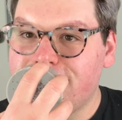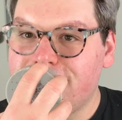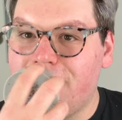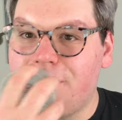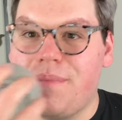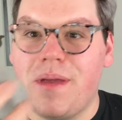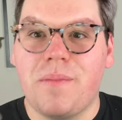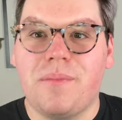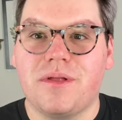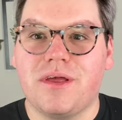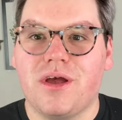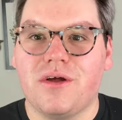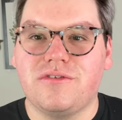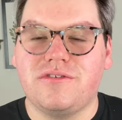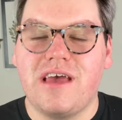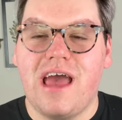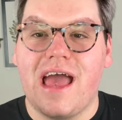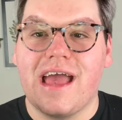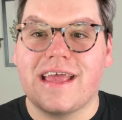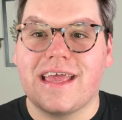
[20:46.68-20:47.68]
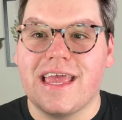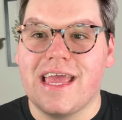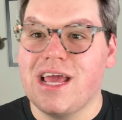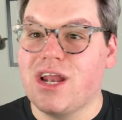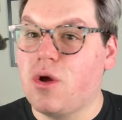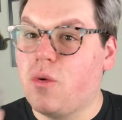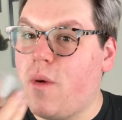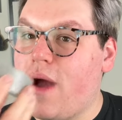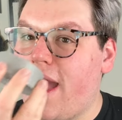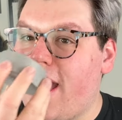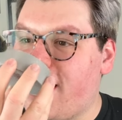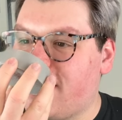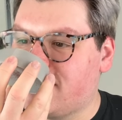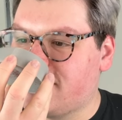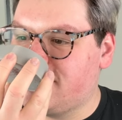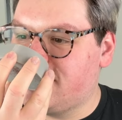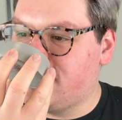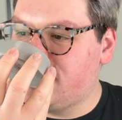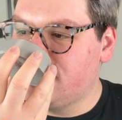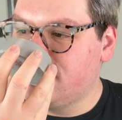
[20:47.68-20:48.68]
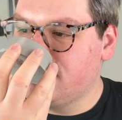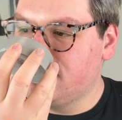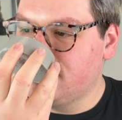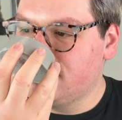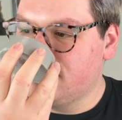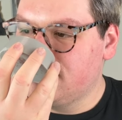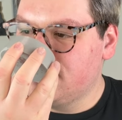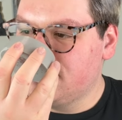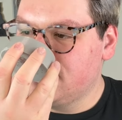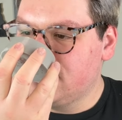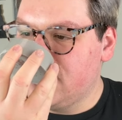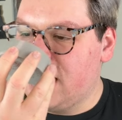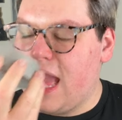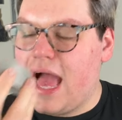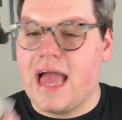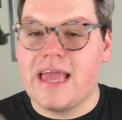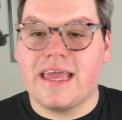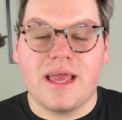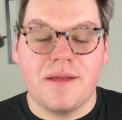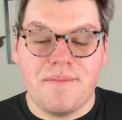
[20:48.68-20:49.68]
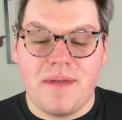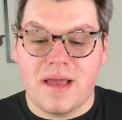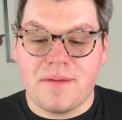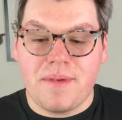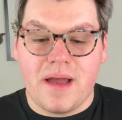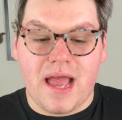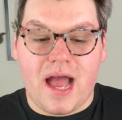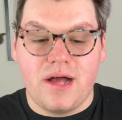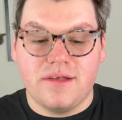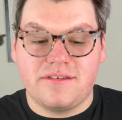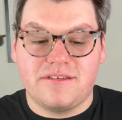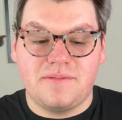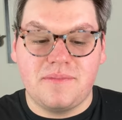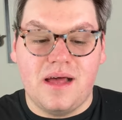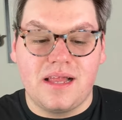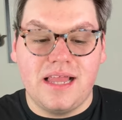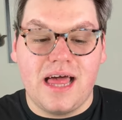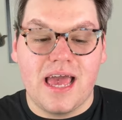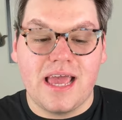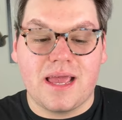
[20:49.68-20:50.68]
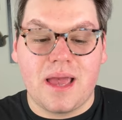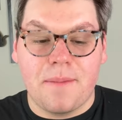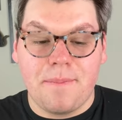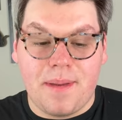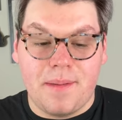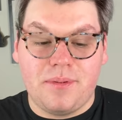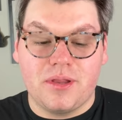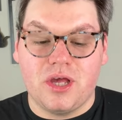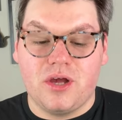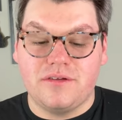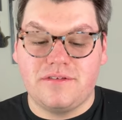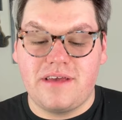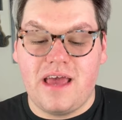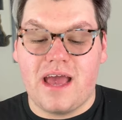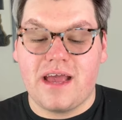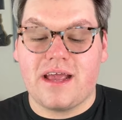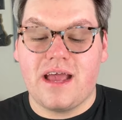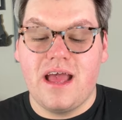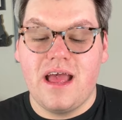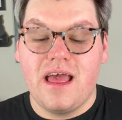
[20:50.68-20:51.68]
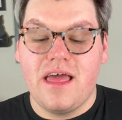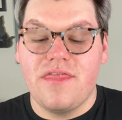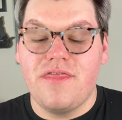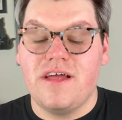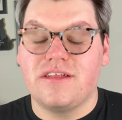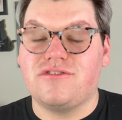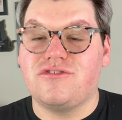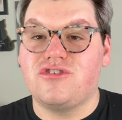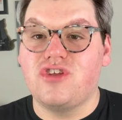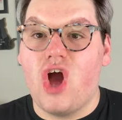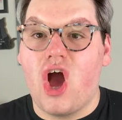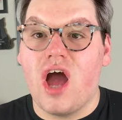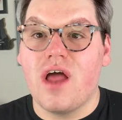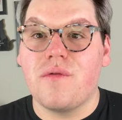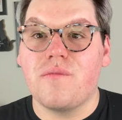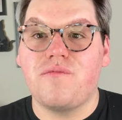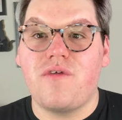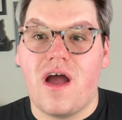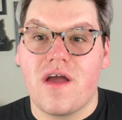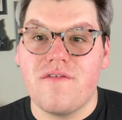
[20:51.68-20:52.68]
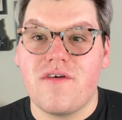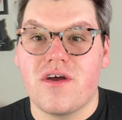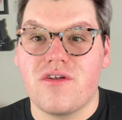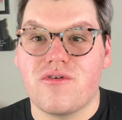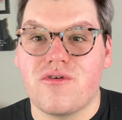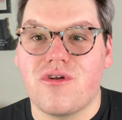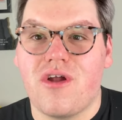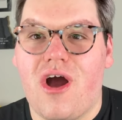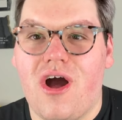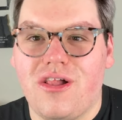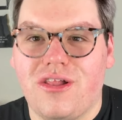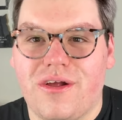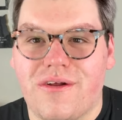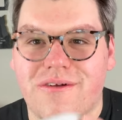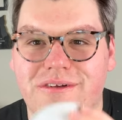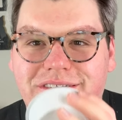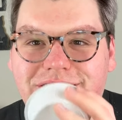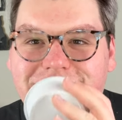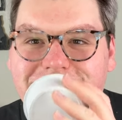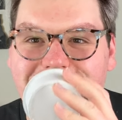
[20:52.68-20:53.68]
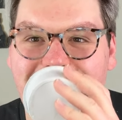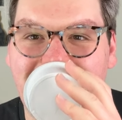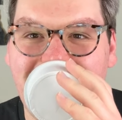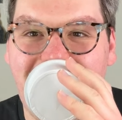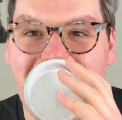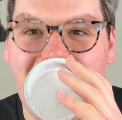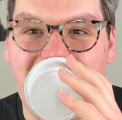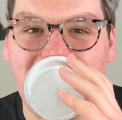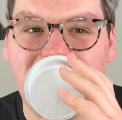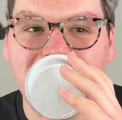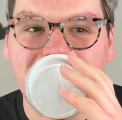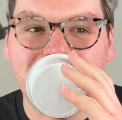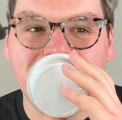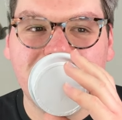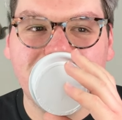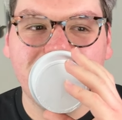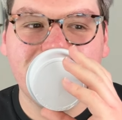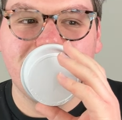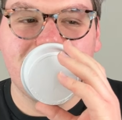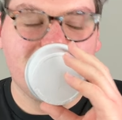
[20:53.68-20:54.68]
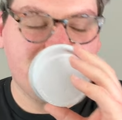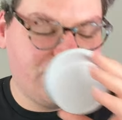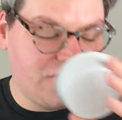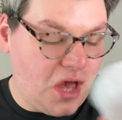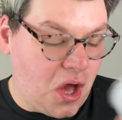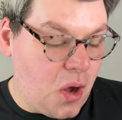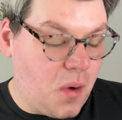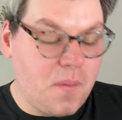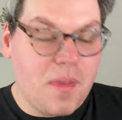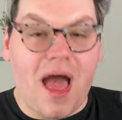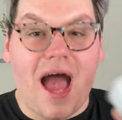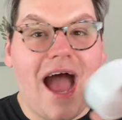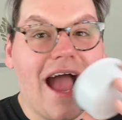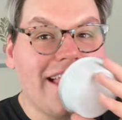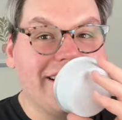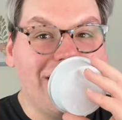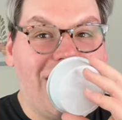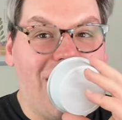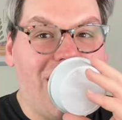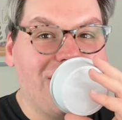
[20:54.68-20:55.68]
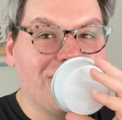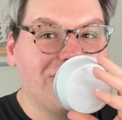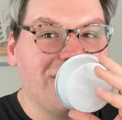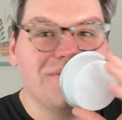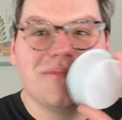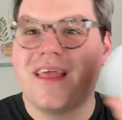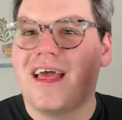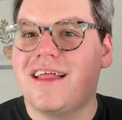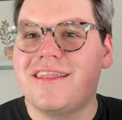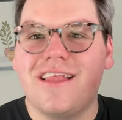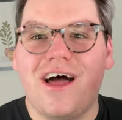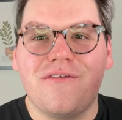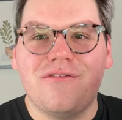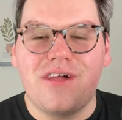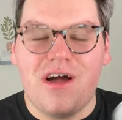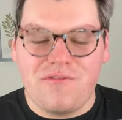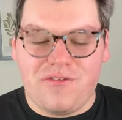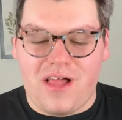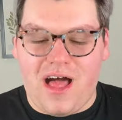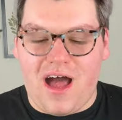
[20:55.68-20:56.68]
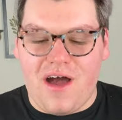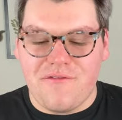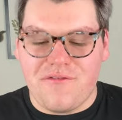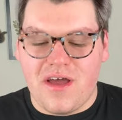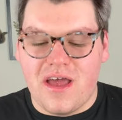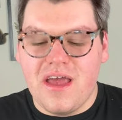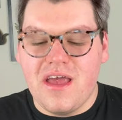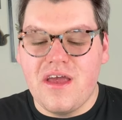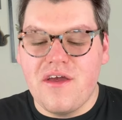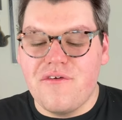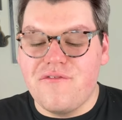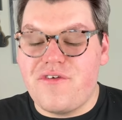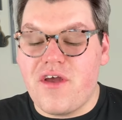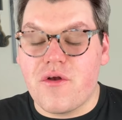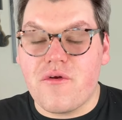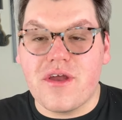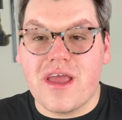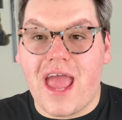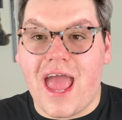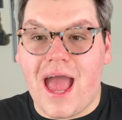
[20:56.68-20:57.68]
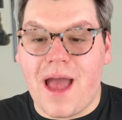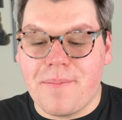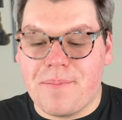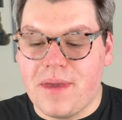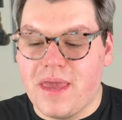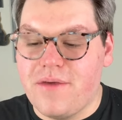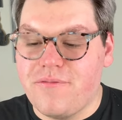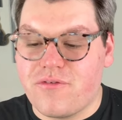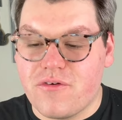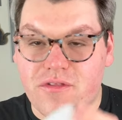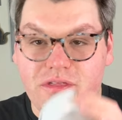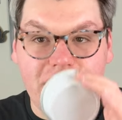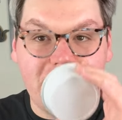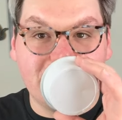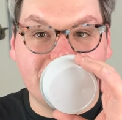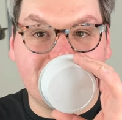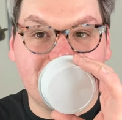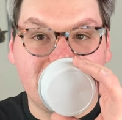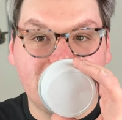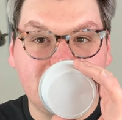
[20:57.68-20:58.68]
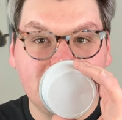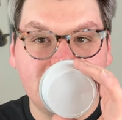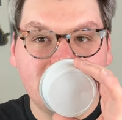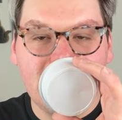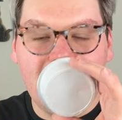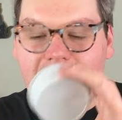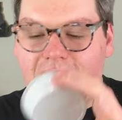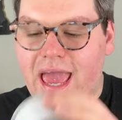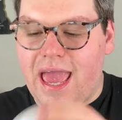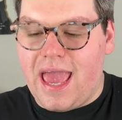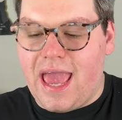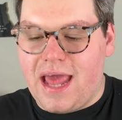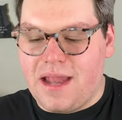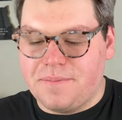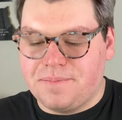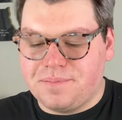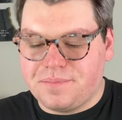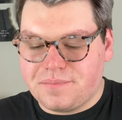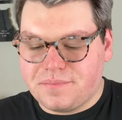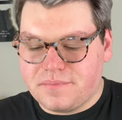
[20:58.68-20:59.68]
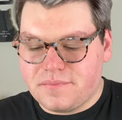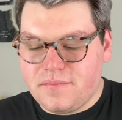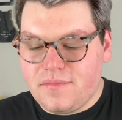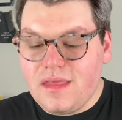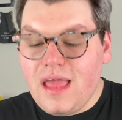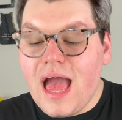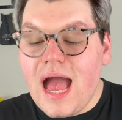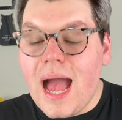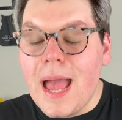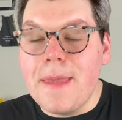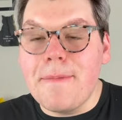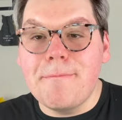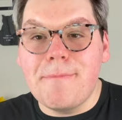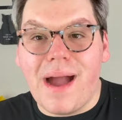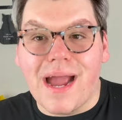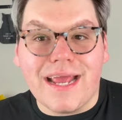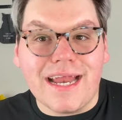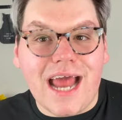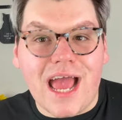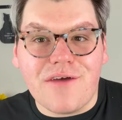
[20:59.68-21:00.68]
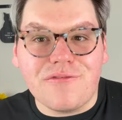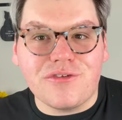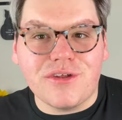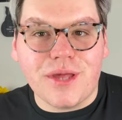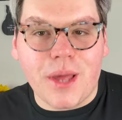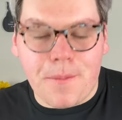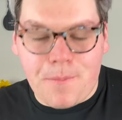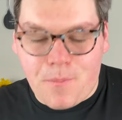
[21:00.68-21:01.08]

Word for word: Bibliothèque in a wax. I can make my house smell like Bibliothèque that's not $500, you know? So I love, love, love, love very happy for this. And I might have to get